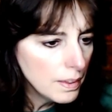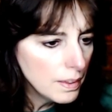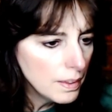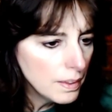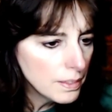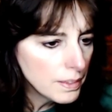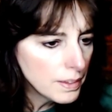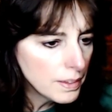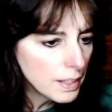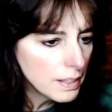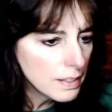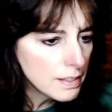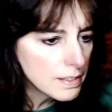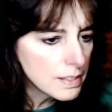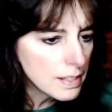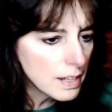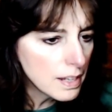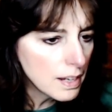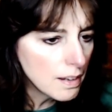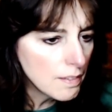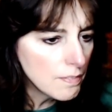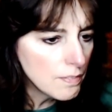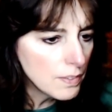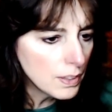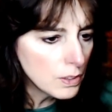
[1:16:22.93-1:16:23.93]
They said
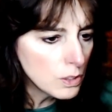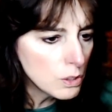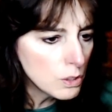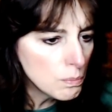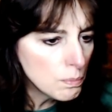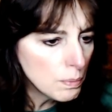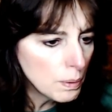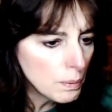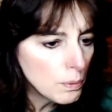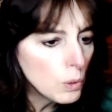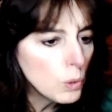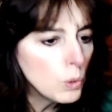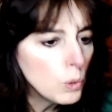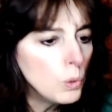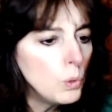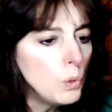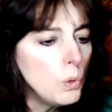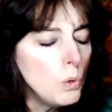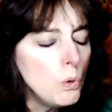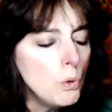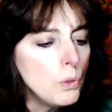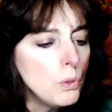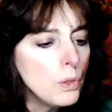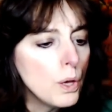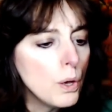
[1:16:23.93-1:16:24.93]
I victim blamed.
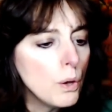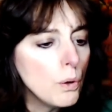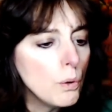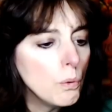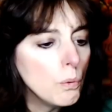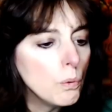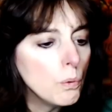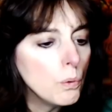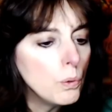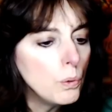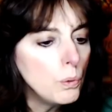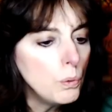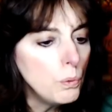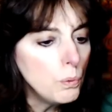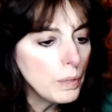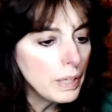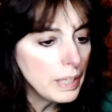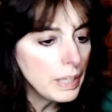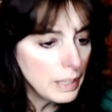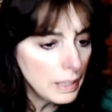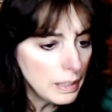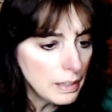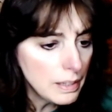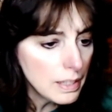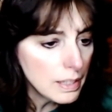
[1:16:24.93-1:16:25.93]
Who though? Who
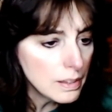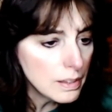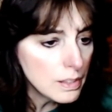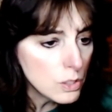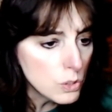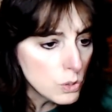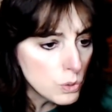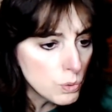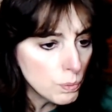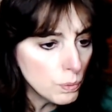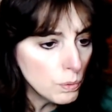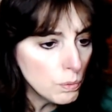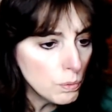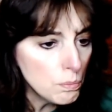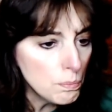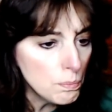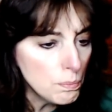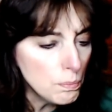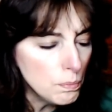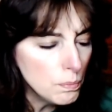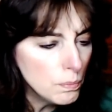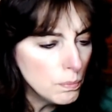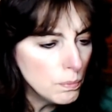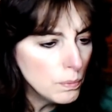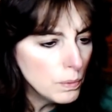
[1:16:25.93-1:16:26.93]
in this room
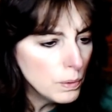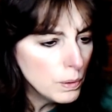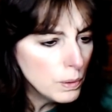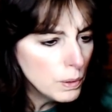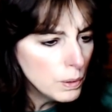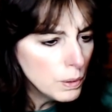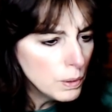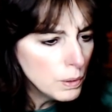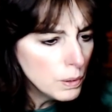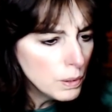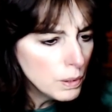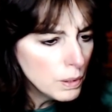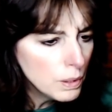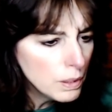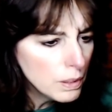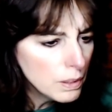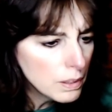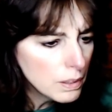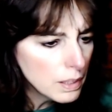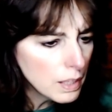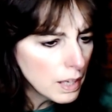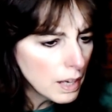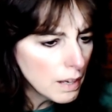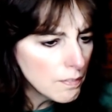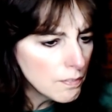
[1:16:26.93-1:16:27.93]

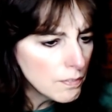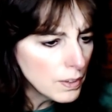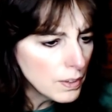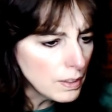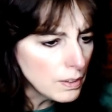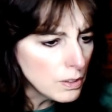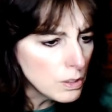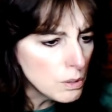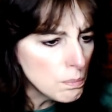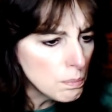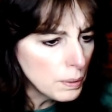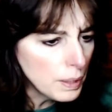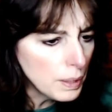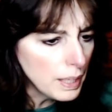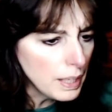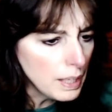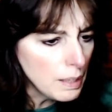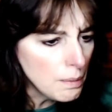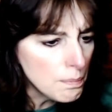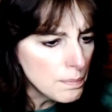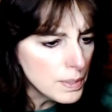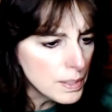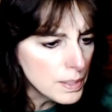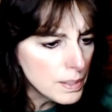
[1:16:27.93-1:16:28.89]
that I victim blamed?